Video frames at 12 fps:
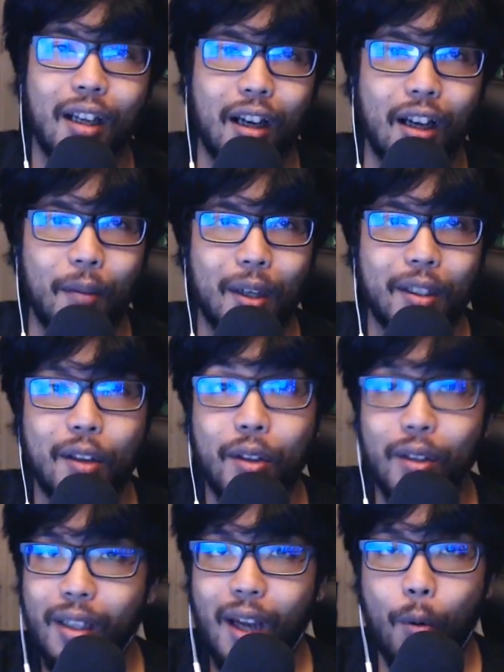Um, another
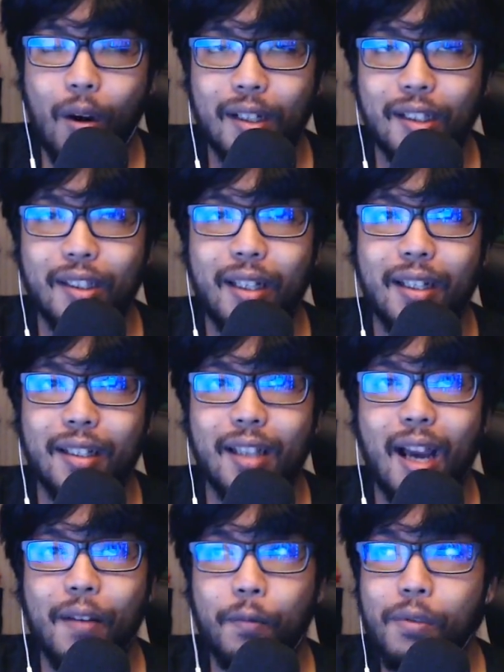thing I want to say is
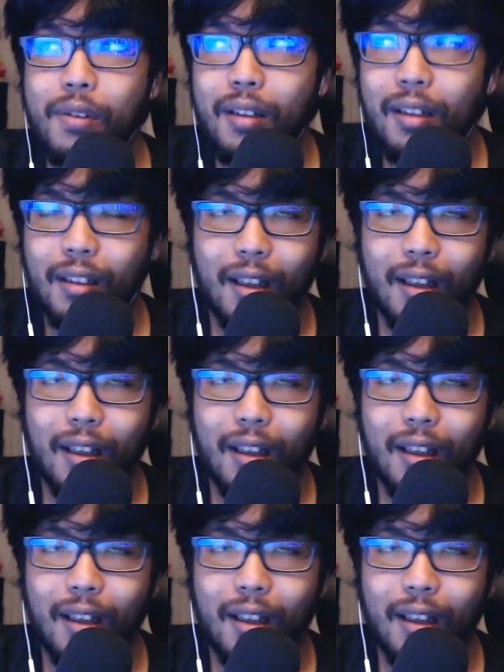I really